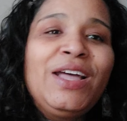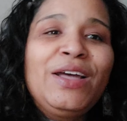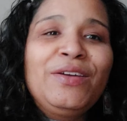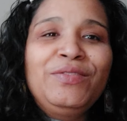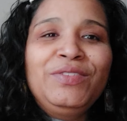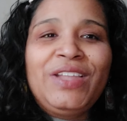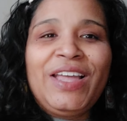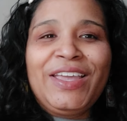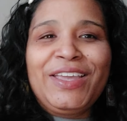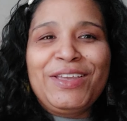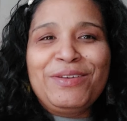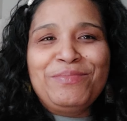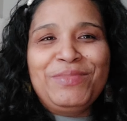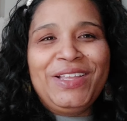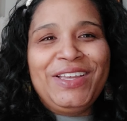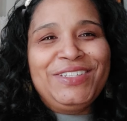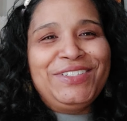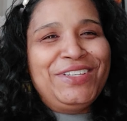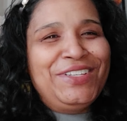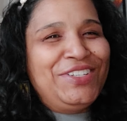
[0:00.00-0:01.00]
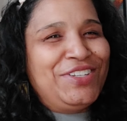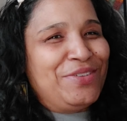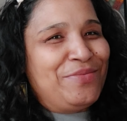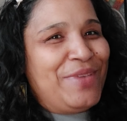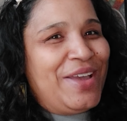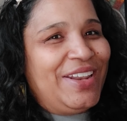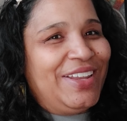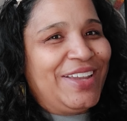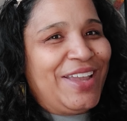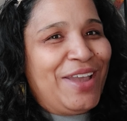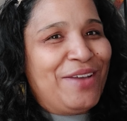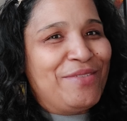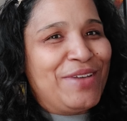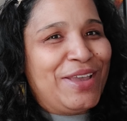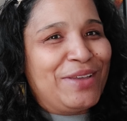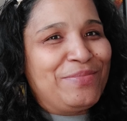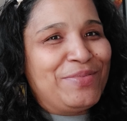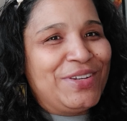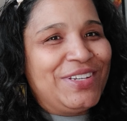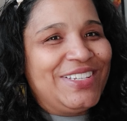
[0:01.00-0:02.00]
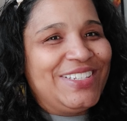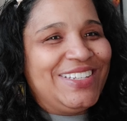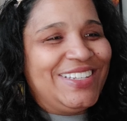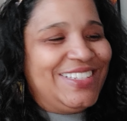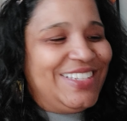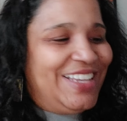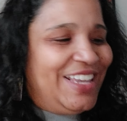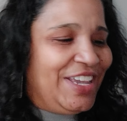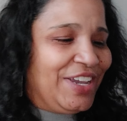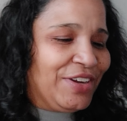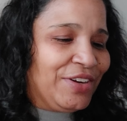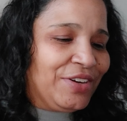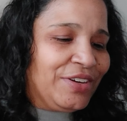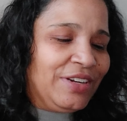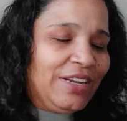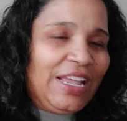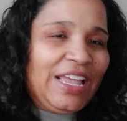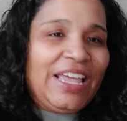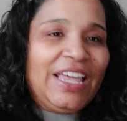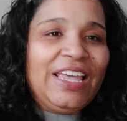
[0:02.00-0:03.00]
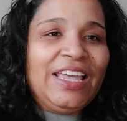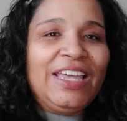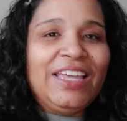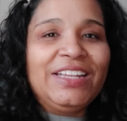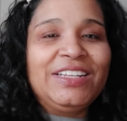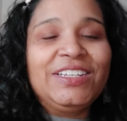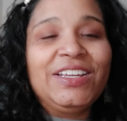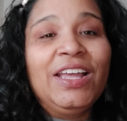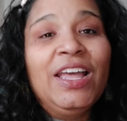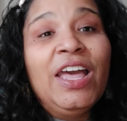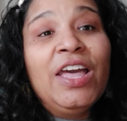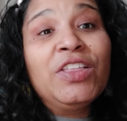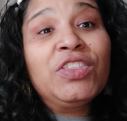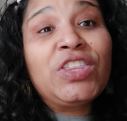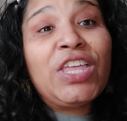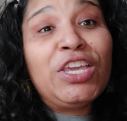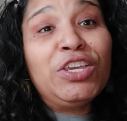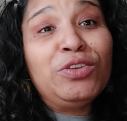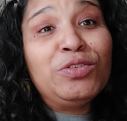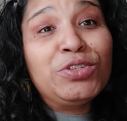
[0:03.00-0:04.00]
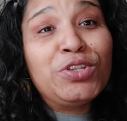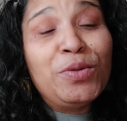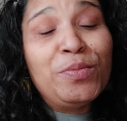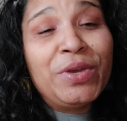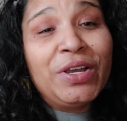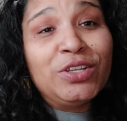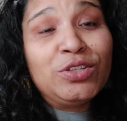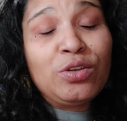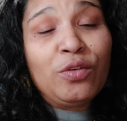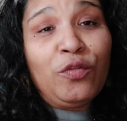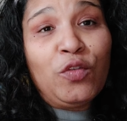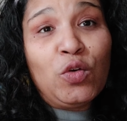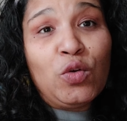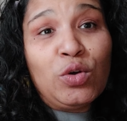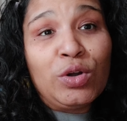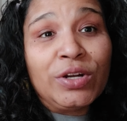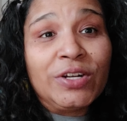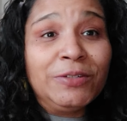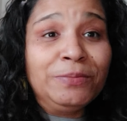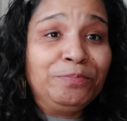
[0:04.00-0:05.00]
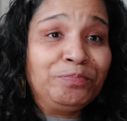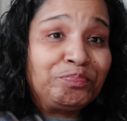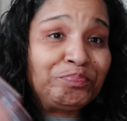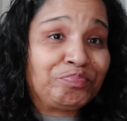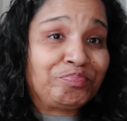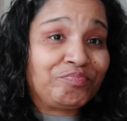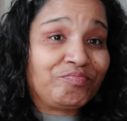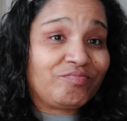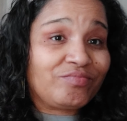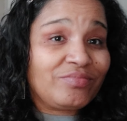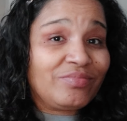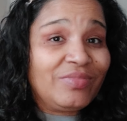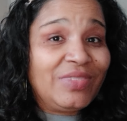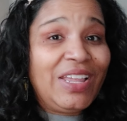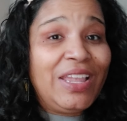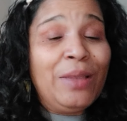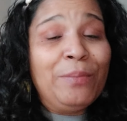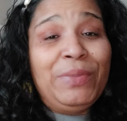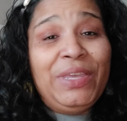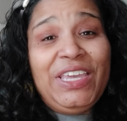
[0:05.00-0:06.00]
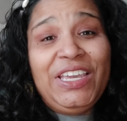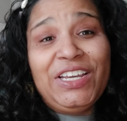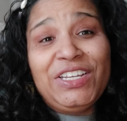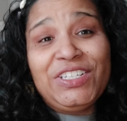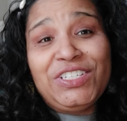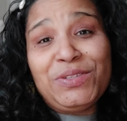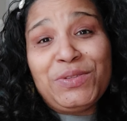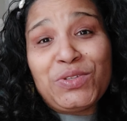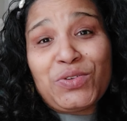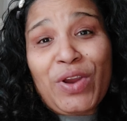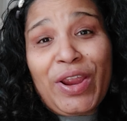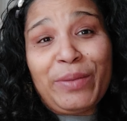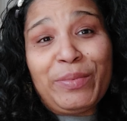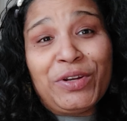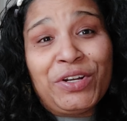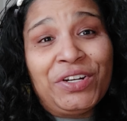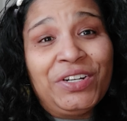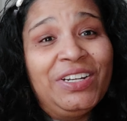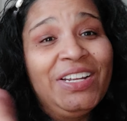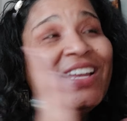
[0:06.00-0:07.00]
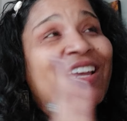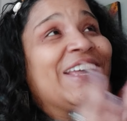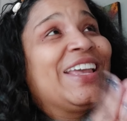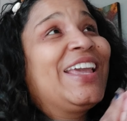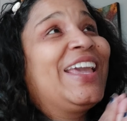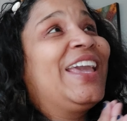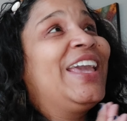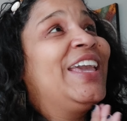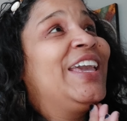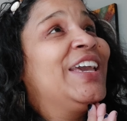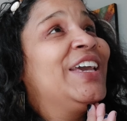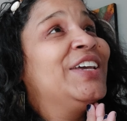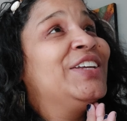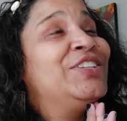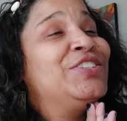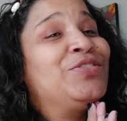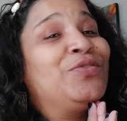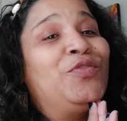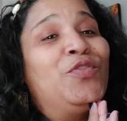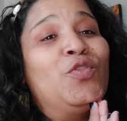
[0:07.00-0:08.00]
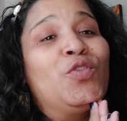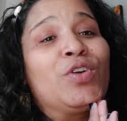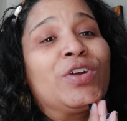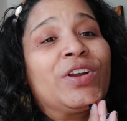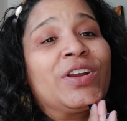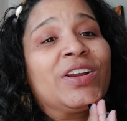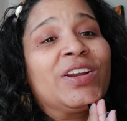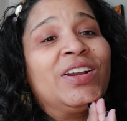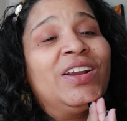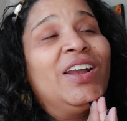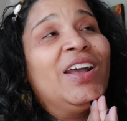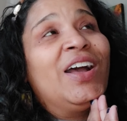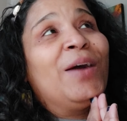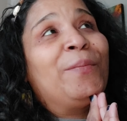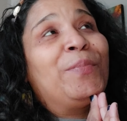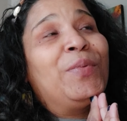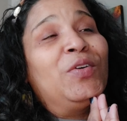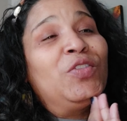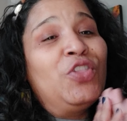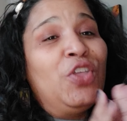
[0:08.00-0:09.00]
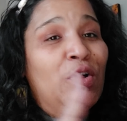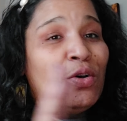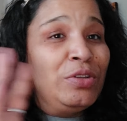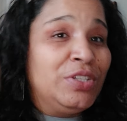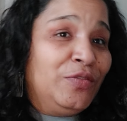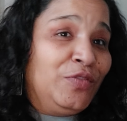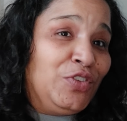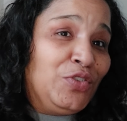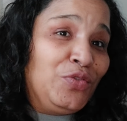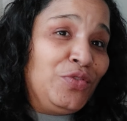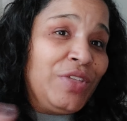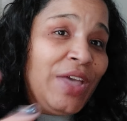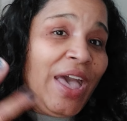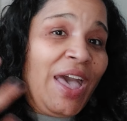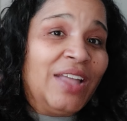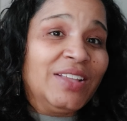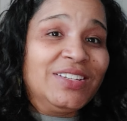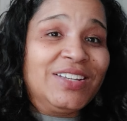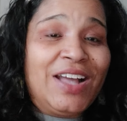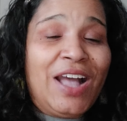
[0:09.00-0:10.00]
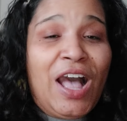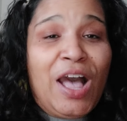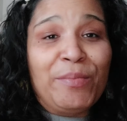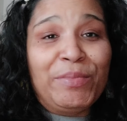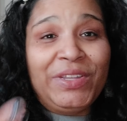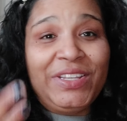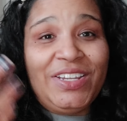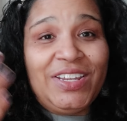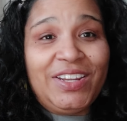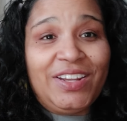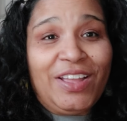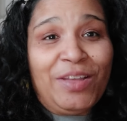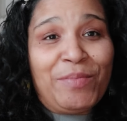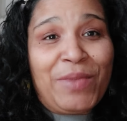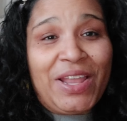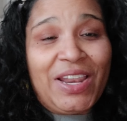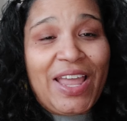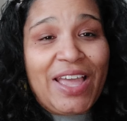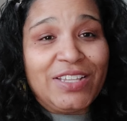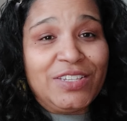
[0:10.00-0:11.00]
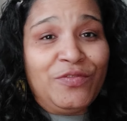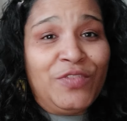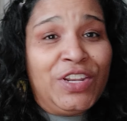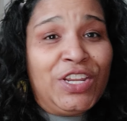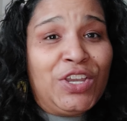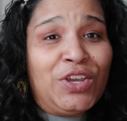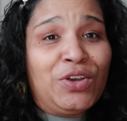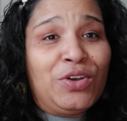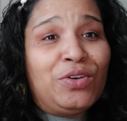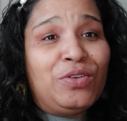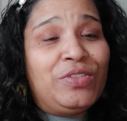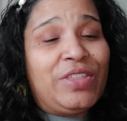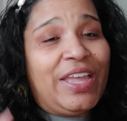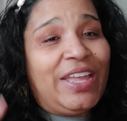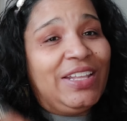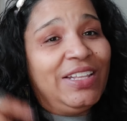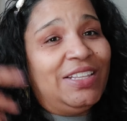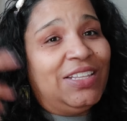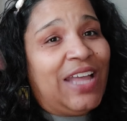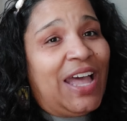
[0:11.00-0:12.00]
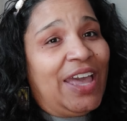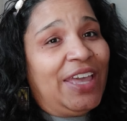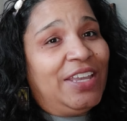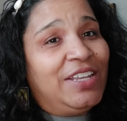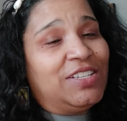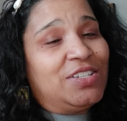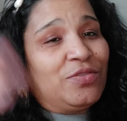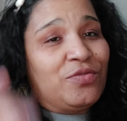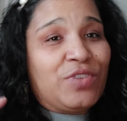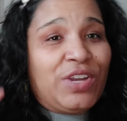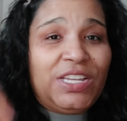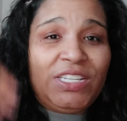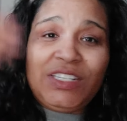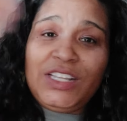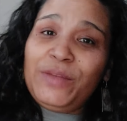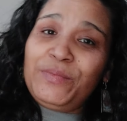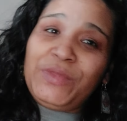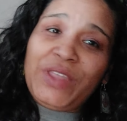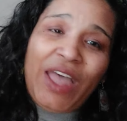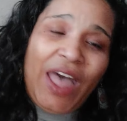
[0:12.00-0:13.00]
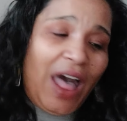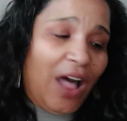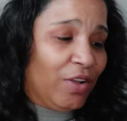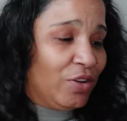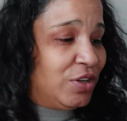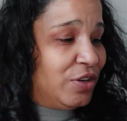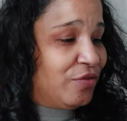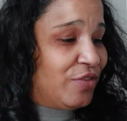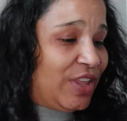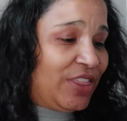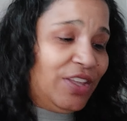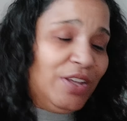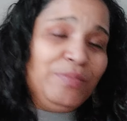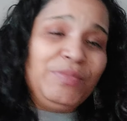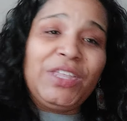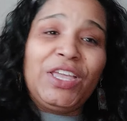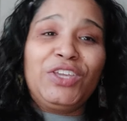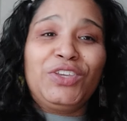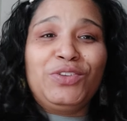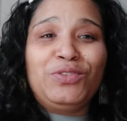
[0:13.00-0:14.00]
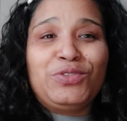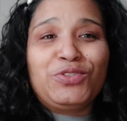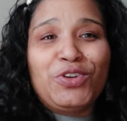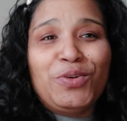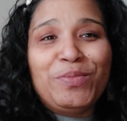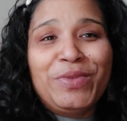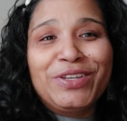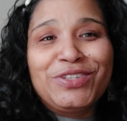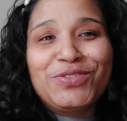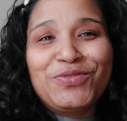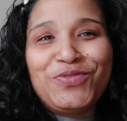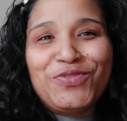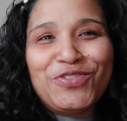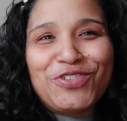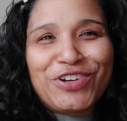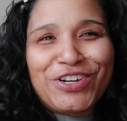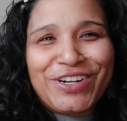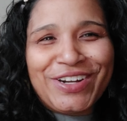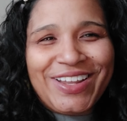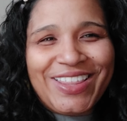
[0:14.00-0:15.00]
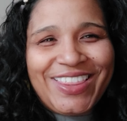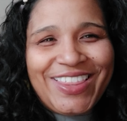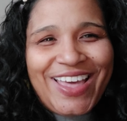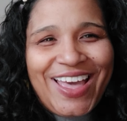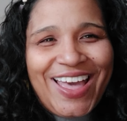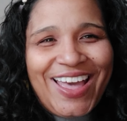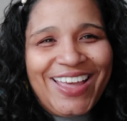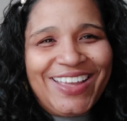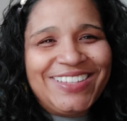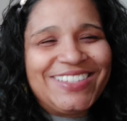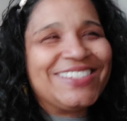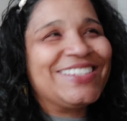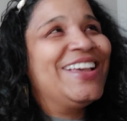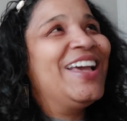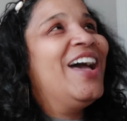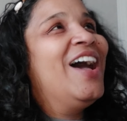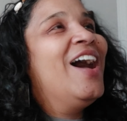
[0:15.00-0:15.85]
Of light and blessings, Shamanic AWAC Priestess here, and thank you so much for being a subscriber. And for those of you that commented in my last video, that liked, raised up the algorithm, thank you so much for that.